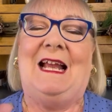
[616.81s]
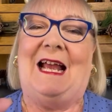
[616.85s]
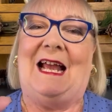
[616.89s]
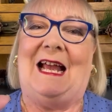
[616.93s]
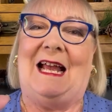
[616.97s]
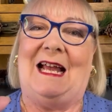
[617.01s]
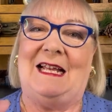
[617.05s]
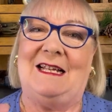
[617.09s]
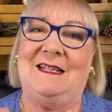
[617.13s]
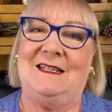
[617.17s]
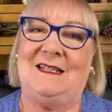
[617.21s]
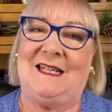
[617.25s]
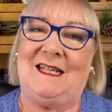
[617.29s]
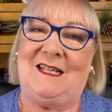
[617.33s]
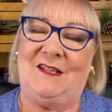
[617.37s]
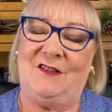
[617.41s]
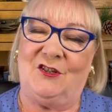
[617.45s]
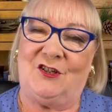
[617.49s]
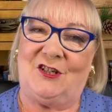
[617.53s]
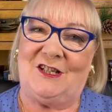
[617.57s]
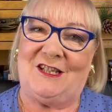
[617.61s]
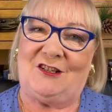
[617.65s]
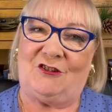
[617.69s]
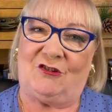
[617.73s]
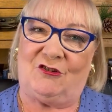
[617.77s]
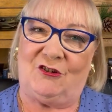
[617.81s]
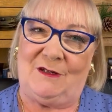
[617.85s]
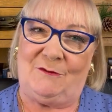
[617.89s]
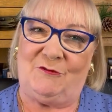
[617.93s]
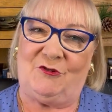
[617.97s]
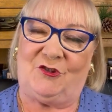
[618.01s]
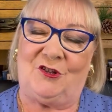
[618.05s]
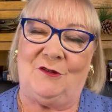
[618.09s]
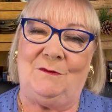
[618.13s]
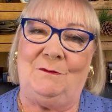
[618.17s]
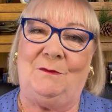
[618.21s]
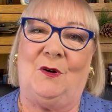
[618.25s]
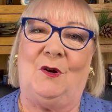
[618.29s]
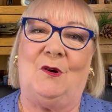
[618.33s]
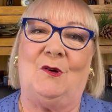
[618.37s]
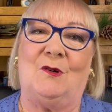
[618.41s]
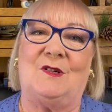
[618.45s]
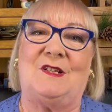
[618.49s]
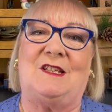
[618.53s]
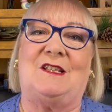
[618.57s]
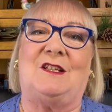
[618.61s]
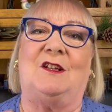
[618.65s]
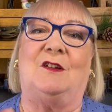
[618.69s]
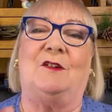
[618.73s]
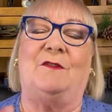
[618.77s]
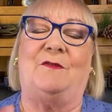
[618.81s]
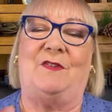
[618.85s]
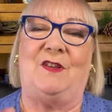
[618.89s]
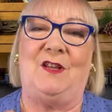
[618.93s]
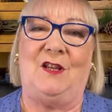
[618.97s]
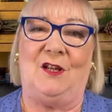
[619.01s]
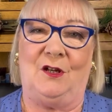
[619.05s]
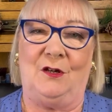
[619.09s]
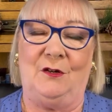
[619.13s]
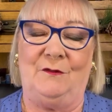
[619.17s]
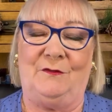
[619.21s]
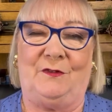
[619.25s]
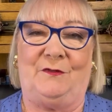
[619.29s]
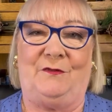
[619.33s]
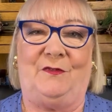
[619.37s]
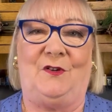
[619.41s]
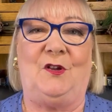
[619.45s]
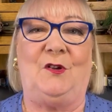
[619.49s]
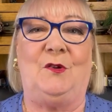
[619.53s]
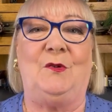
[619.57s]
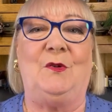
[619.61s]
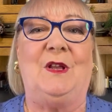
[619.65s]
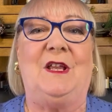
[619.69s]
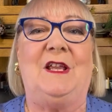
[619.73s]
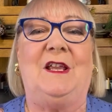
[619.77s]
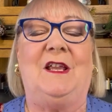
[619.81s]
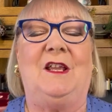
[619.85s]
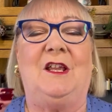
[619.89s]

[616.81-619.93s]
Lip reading: And in the description box of the overview,